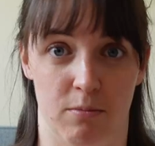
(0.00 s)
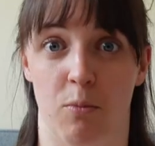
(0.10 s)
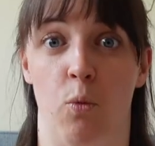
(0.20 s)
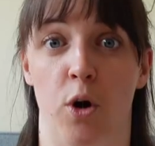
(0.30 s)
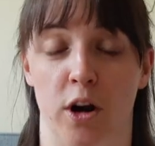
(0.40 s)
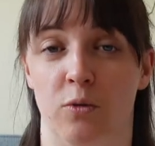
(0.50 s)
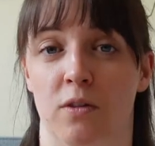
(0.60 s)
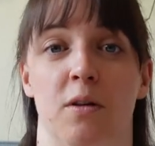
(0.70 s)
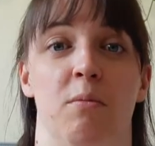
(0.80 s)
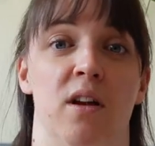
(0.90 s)
worked
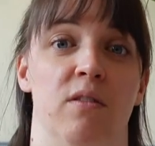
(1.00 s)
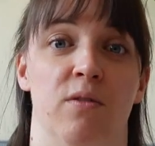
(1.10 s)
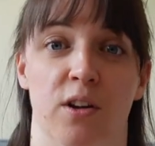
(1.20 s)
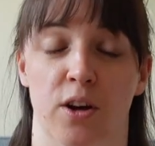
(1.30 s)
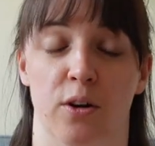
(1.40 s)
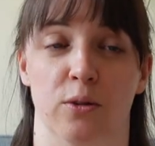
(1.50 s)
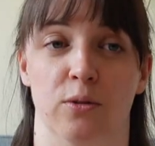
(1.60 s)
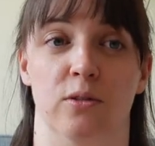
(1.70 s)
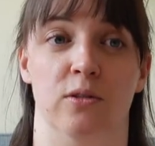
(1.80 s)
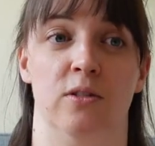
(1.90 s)
with them in
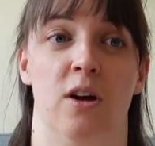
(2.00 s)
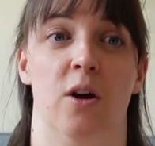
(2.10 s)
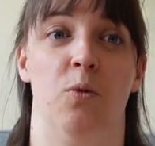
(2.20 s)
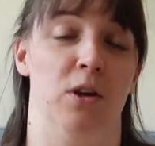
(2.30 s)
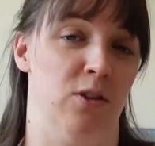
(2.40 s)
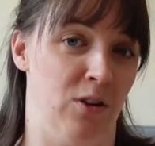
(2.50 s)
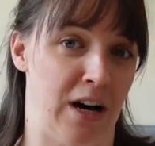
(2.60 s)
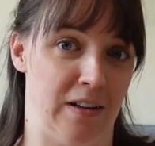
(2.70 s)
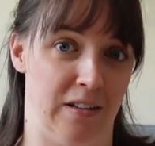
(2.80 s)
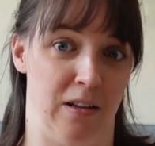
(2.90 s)
videos with you
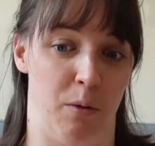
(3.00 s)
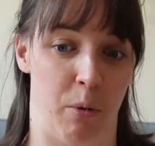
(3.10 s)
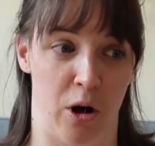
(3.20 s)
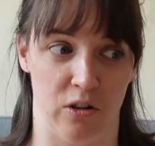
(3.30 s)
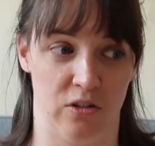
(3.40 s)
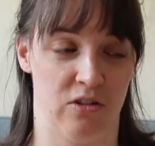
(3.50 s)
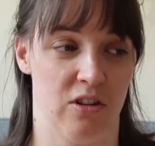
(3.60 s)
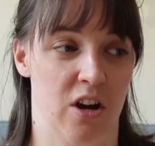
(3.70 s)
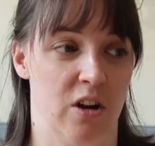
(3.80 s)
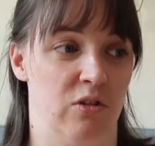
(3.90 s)
guys in the past.
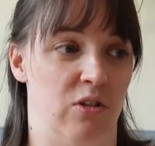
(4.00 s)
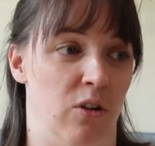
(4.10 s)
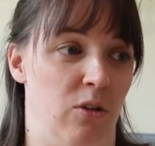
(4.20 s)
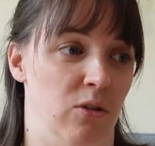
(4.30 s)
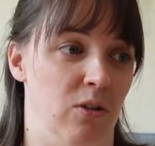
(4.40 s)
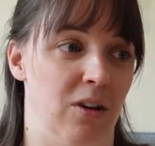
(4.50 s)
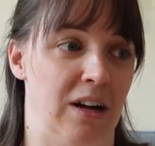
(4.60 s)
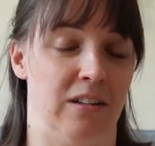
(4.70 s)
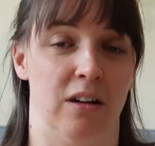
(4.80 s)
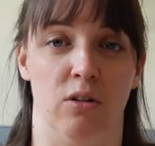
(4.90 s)
So you
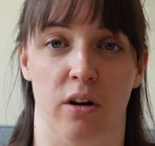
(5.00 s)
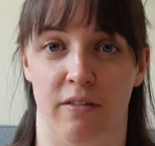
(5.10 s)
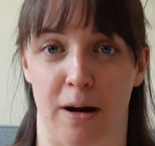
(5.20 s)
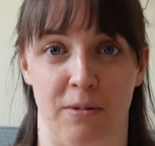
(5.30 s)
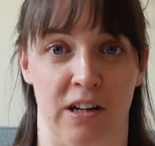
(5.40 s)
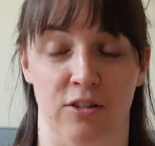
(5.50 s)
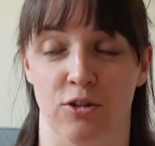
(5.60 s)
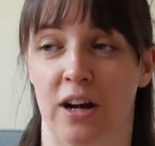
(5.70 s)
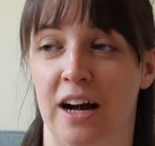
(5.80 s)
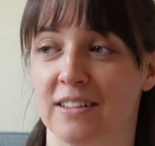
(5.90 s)
guys get a lot of updates.
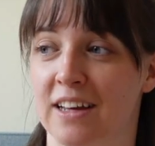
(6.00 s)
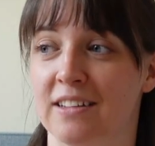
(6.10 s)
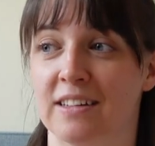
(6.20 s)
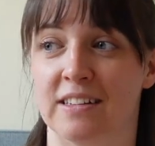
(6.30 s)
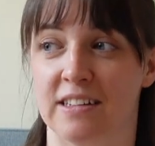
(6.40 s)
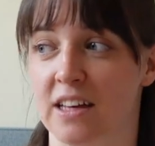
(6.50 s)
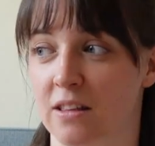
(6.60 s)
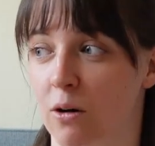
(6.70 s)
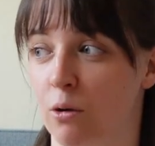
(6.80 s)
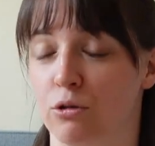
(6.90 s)
You guys get to see
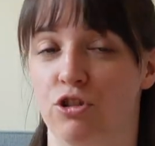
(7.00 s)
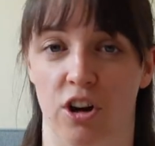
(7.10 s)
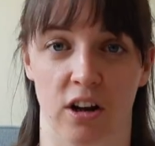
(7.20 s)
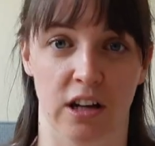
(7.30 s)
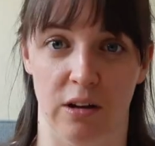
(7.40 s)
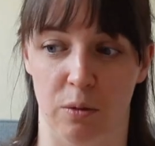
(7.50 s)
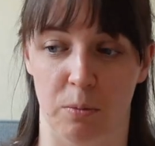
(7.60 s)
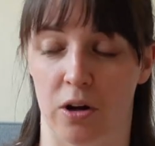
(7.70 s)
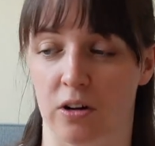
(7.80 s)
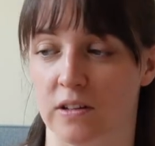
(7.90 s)
the whole journey of the
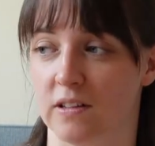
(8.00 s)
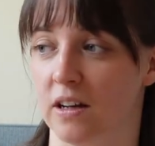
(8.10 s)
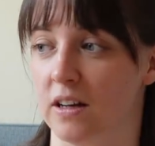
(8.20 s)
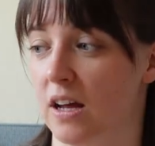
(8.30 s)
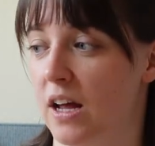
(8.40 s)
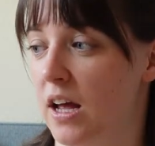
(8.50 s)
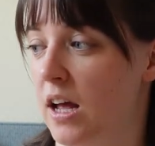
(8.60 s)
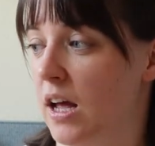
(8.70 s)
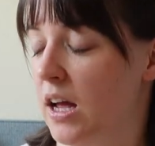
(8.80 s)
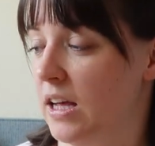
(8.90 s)
plants. And
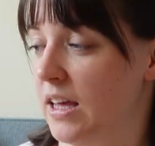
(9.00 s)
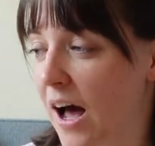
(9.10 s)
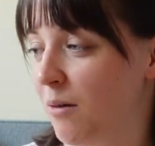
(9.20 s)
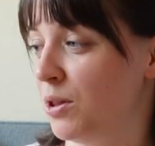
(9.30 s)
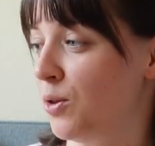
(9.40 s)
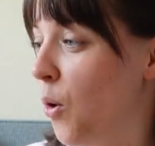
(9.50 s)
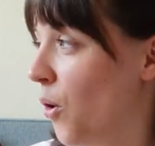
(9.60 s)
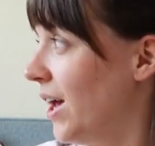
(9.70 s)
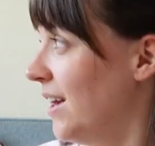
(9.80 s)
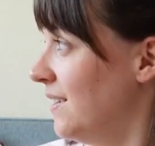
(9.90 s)
yeah, with the
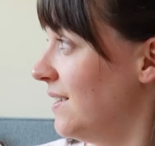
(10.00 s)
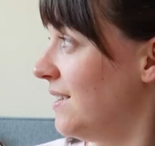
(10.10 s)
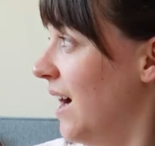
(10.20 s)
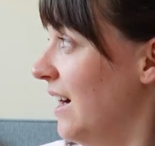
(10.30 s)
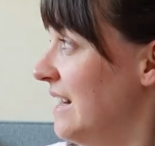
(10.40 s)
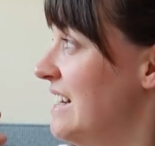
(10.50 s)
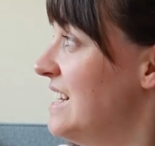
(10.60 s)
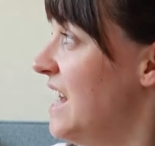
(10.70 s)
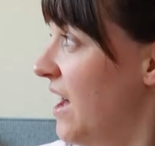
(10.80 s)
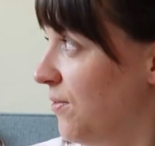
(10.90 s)
Hoyas, I
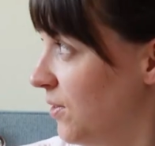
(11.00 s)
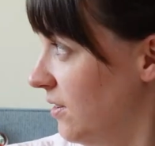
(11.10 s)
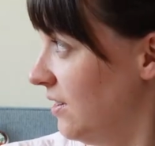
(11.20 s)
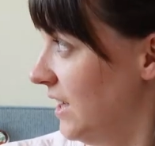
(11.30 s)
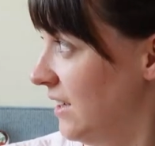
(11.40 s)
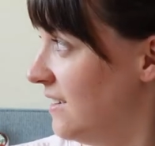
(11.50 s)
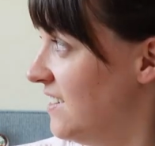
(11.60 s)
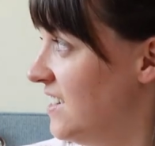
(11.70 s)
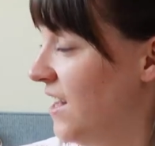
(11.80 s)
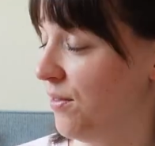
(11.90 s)

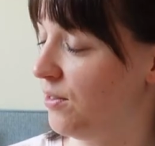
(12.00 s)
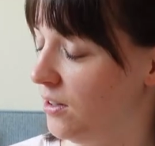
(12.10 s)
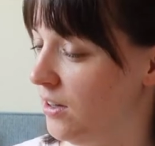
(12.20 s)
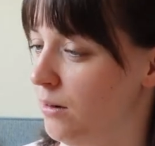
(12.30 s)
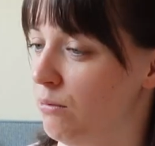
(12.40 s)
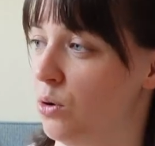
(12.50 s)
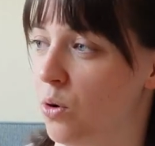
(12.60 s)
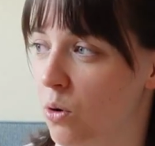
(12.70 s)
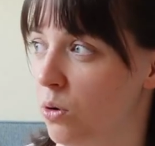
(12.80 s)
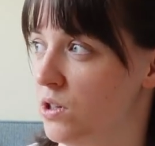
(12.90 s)
definitely
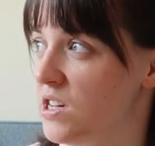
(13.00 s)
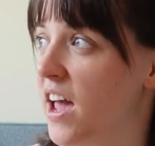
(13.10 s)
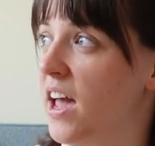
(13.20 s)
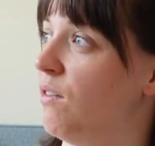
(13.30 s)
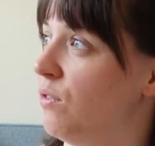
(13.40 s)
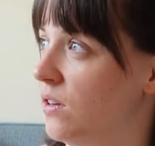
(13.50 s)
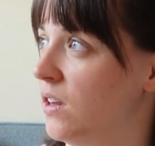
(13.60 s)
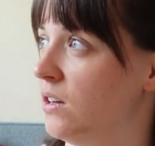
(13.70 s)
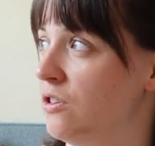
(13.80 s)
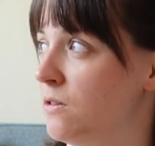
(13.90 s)
record
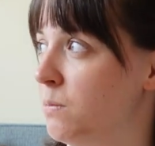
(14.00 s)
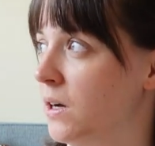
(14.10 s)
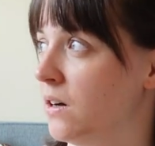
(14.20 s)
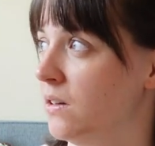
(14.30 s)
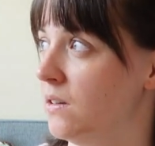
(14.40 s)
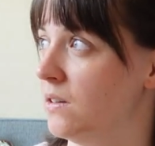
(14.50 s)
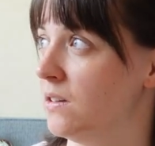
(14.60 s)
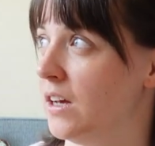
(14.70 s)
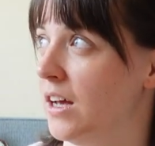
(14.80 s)
everything, just because